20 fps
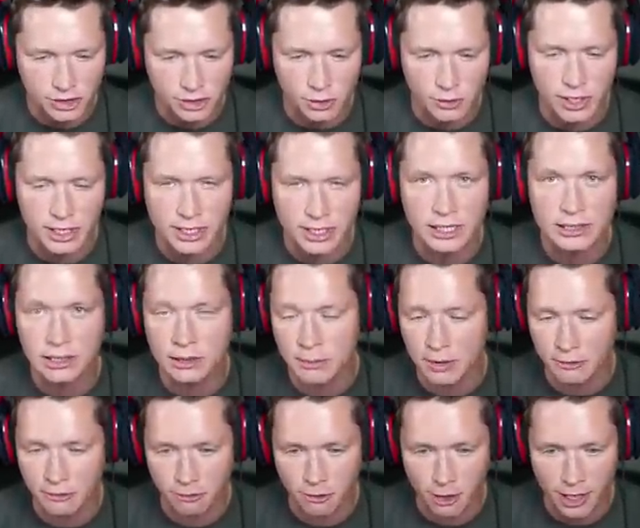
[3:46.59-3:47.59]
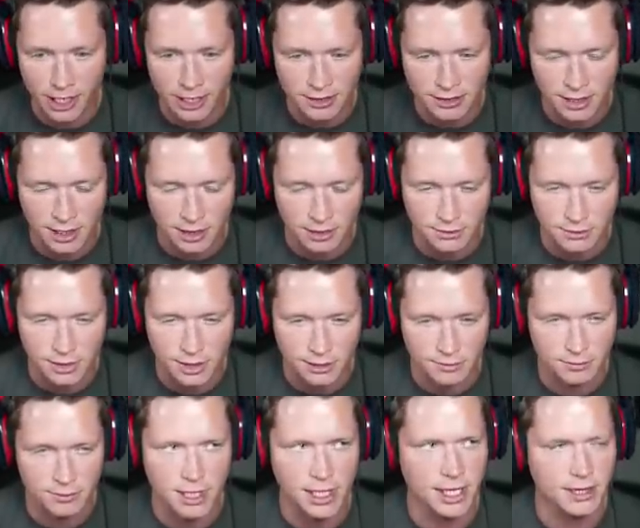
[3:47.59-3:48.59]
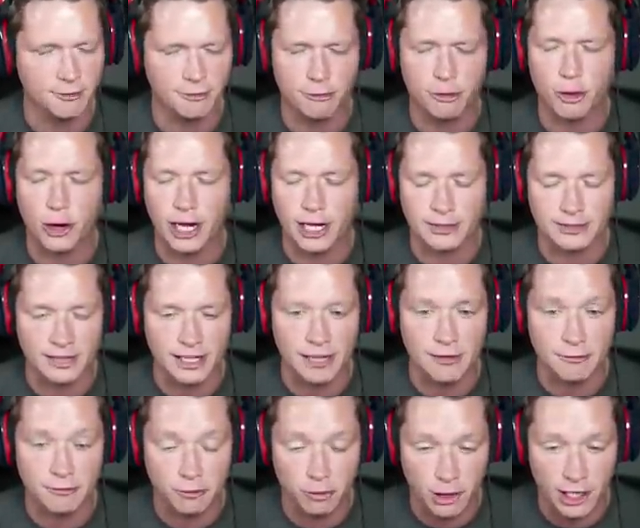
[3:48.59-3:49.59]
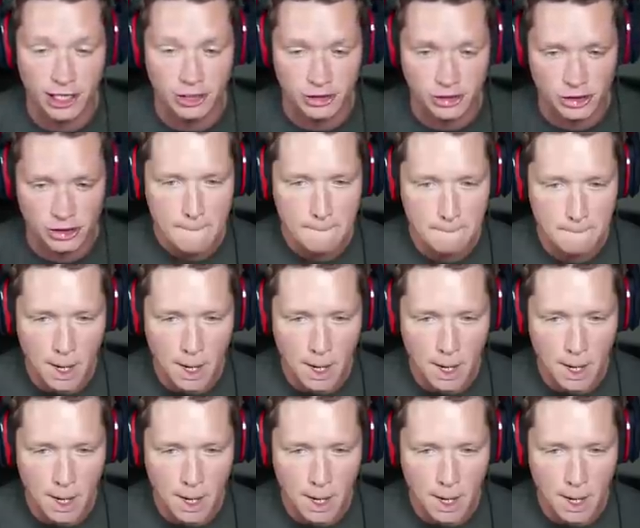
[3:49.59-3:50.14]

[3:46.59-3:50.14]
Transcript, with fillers: So he does them in France and in French.